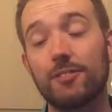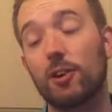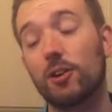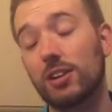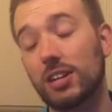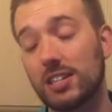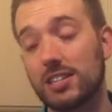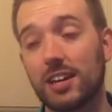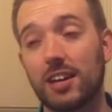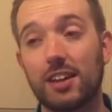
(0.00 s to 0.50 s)

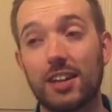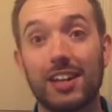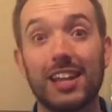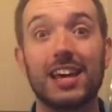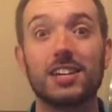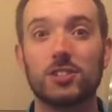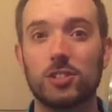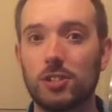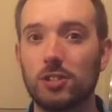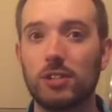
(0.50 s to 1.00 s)
already done the
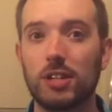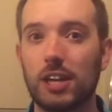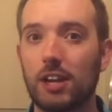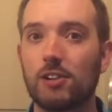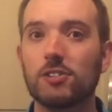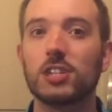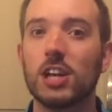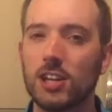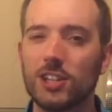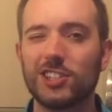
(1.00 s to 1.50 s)
last 2
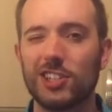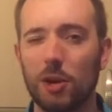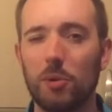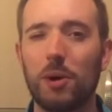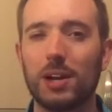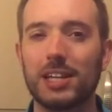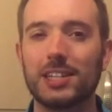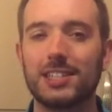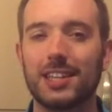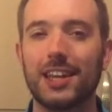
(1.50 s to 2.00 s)
years. So you'll
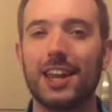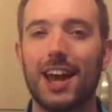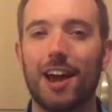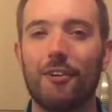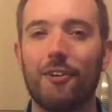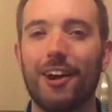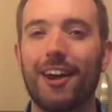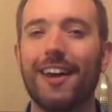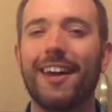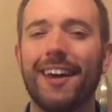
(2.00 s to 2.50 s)
want to see
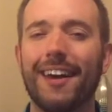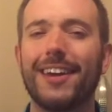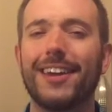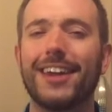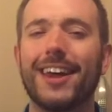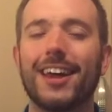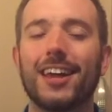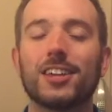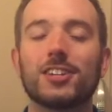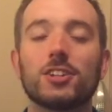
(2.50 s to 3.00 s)
that, right?
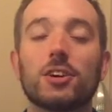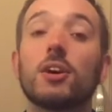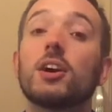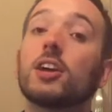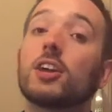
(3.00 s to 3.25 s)
Yeah, you do. You